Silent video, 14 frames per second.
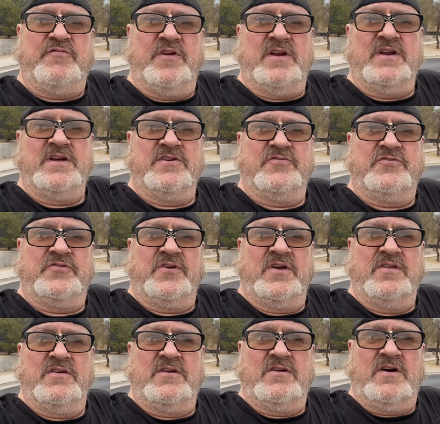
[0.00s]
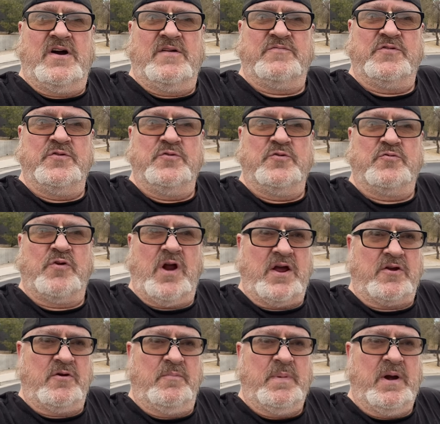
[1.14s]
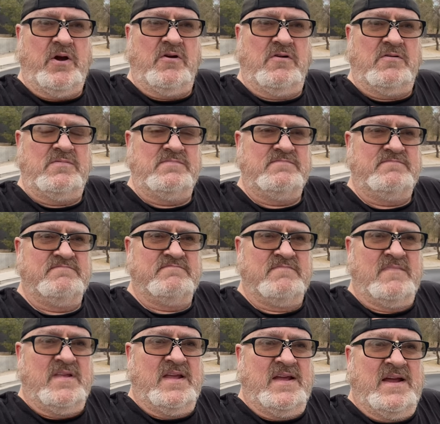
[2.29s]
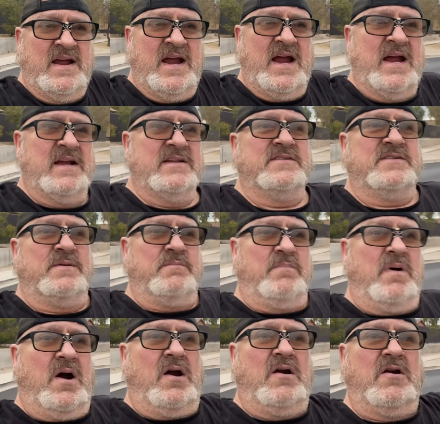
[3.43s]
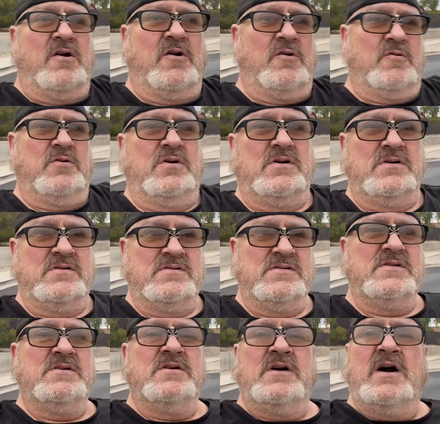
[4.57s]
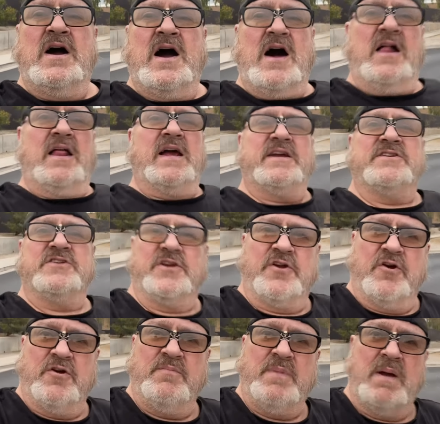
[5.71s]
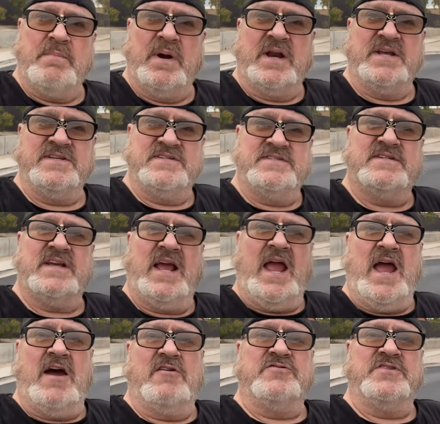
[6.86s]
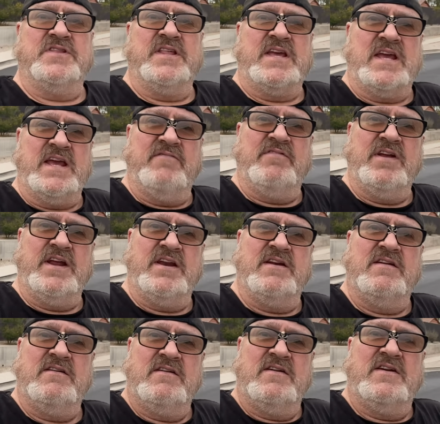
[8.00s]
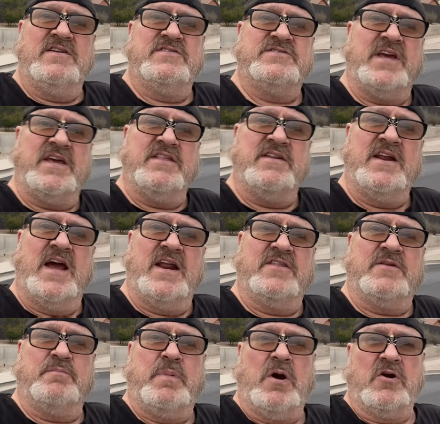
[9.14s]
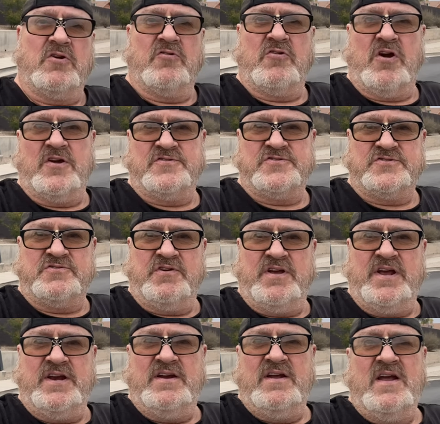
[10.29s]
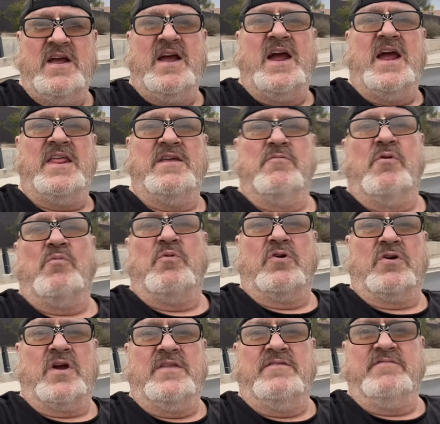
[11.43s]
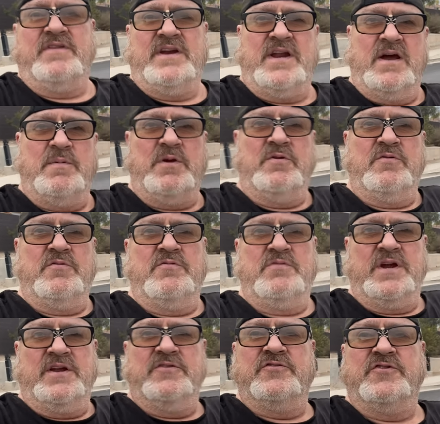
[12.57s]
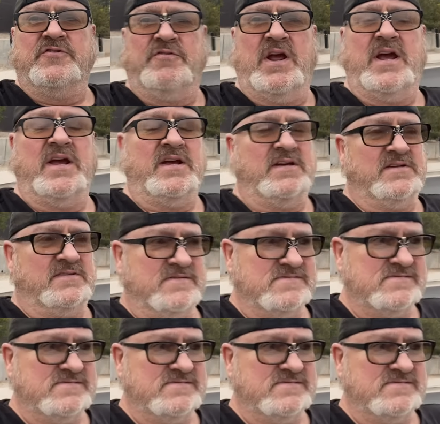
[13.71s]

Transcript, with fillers: Fitness and then off to Cracker Barrel. Tomorrow, I'll actually go to my buddy's house in the evening, stay the night at the park across the street, and then we'll work on the V W in two days.